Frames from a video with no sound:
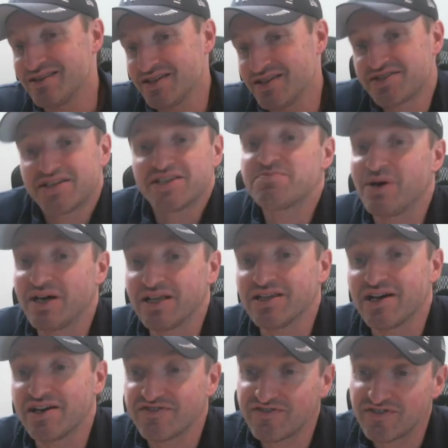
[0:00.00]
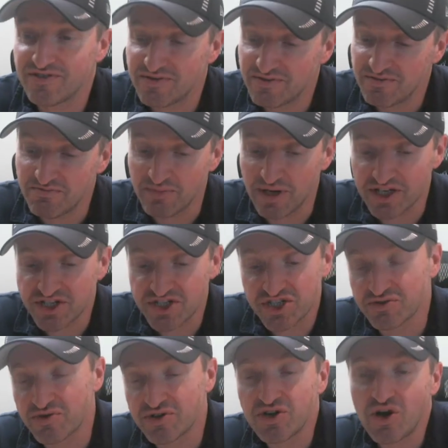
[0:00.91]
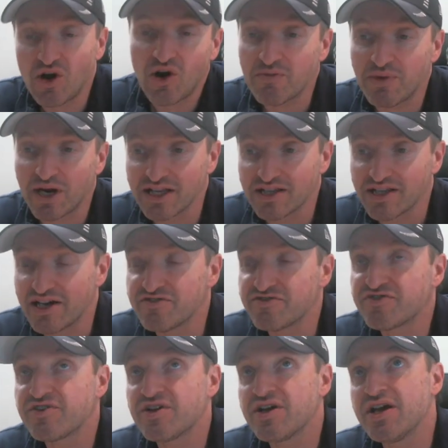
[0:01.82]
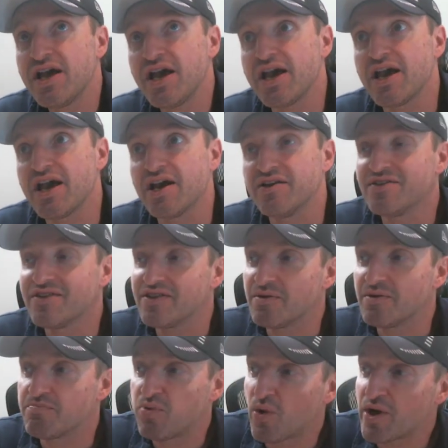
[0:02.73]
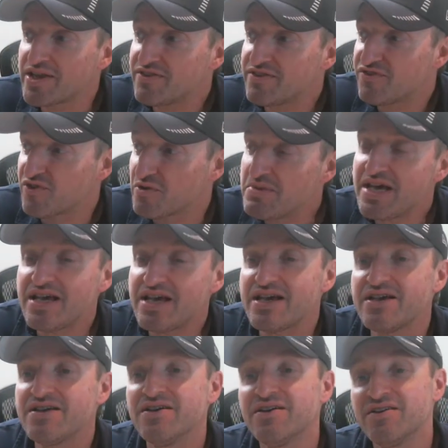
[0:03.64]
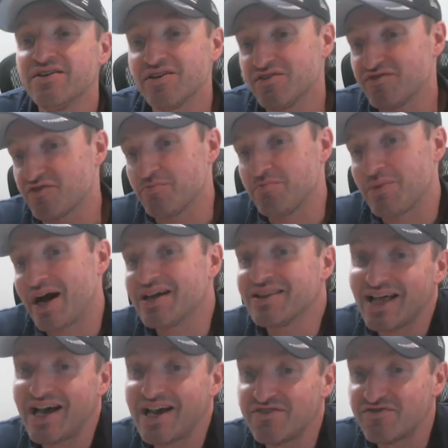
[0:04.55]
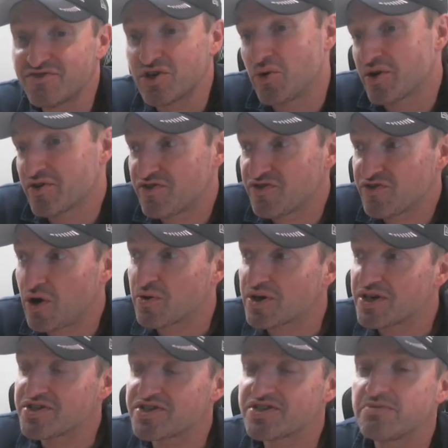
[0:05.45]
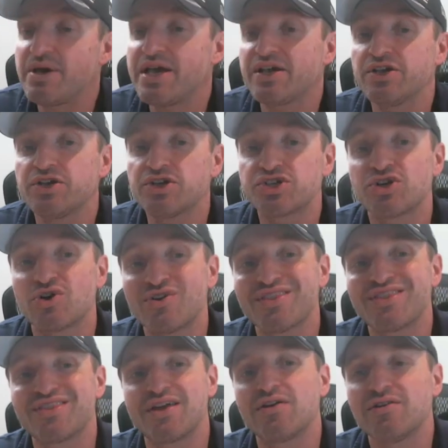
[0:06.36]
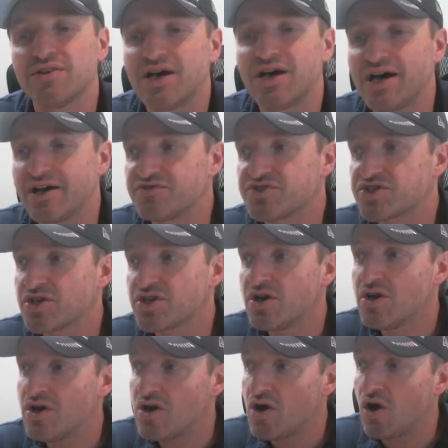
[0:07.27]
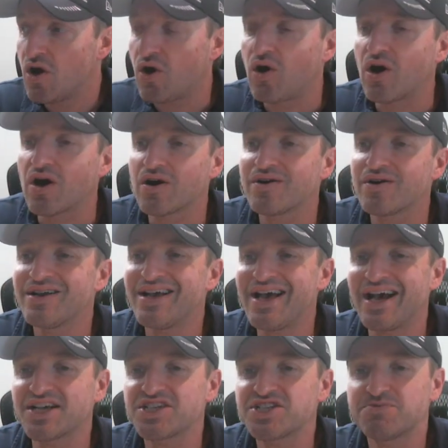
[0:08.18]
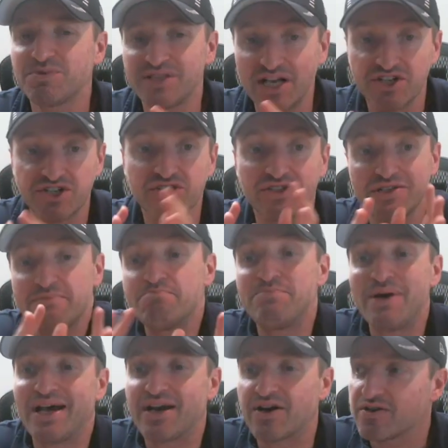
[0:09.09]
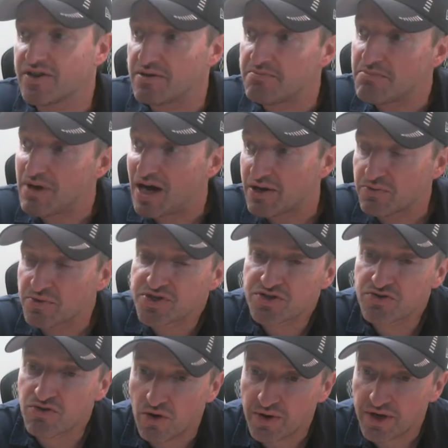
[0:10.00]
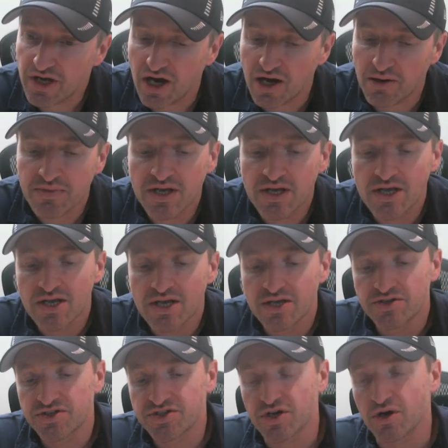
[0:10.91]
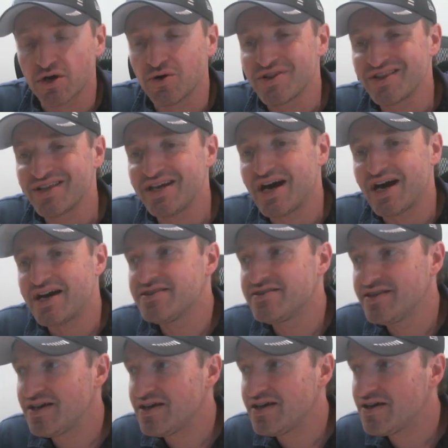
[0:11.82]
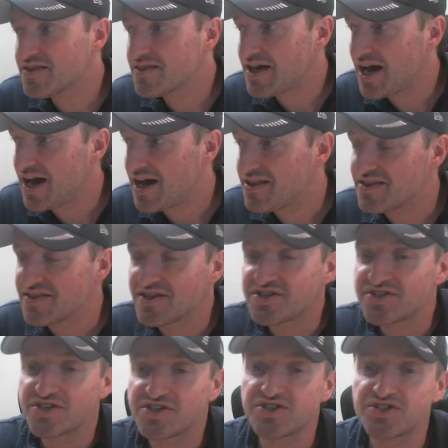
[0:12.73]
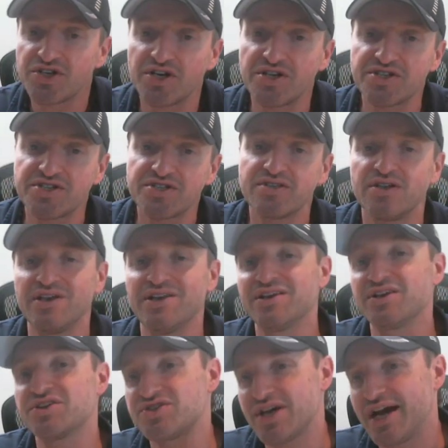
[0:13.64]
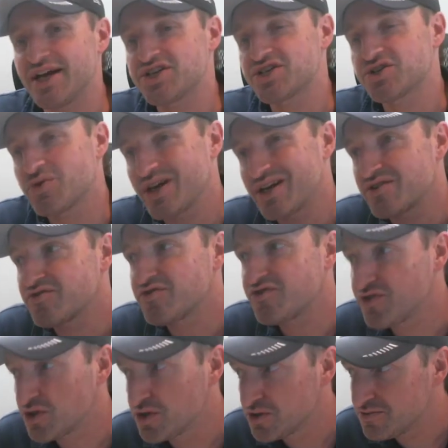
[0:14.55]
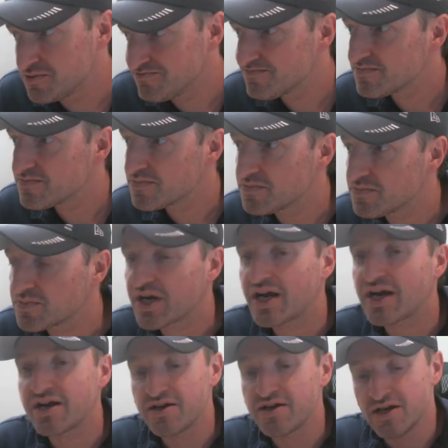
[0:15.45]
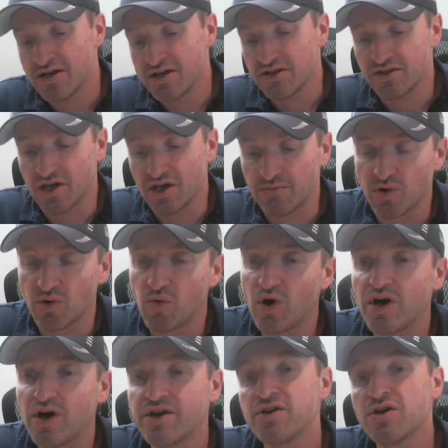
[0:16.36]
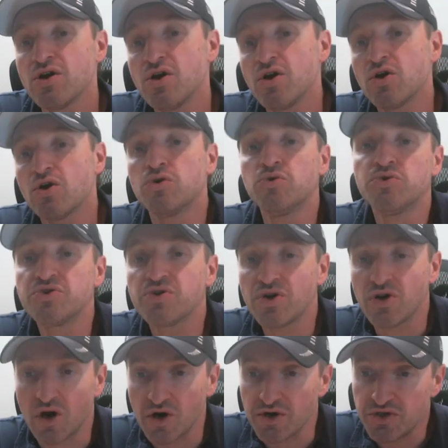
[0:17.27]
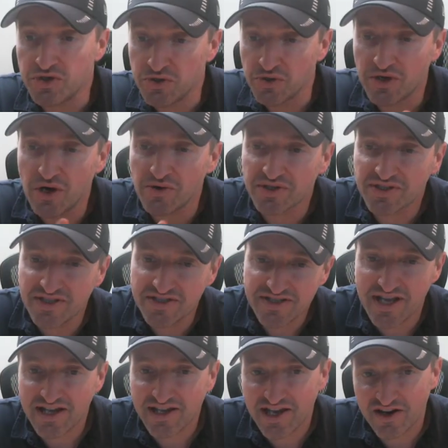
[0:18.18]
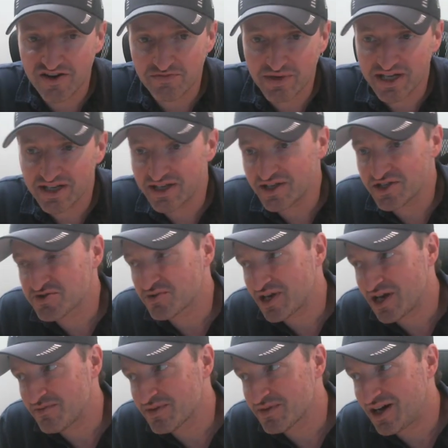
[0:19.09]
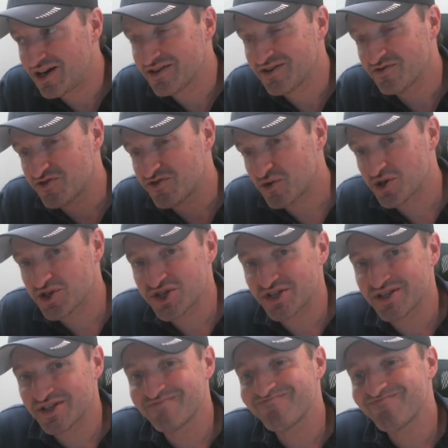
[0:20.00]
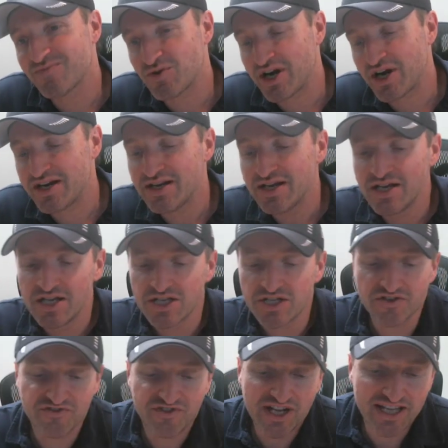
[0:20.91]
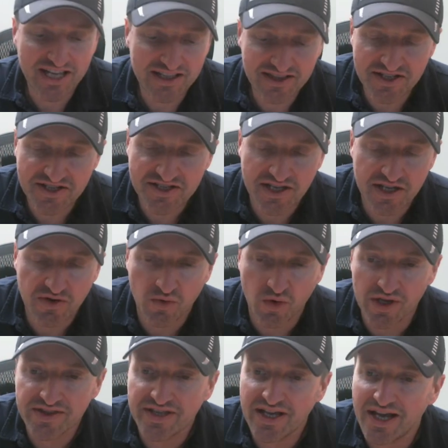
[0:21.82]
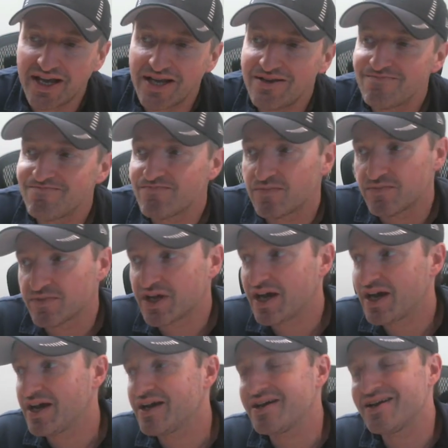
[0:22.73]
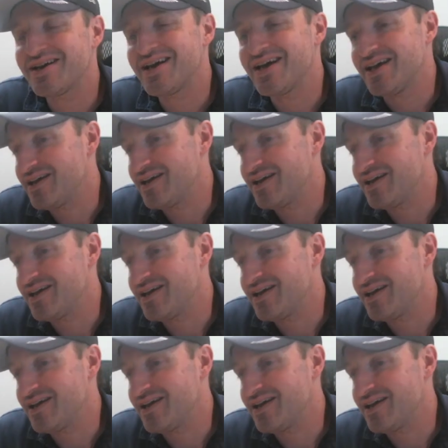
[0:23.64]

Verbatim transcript: this is my life. My children are my life. And the point for me, for my life going forward, is to making sure their lives are exponentially better than mine was growing up. So the idea that this is just an exaggerated flu, okay, number one, who are you going to take care of my kids when I'm gone, unfortunately, right? So if I get this thing one day, okay,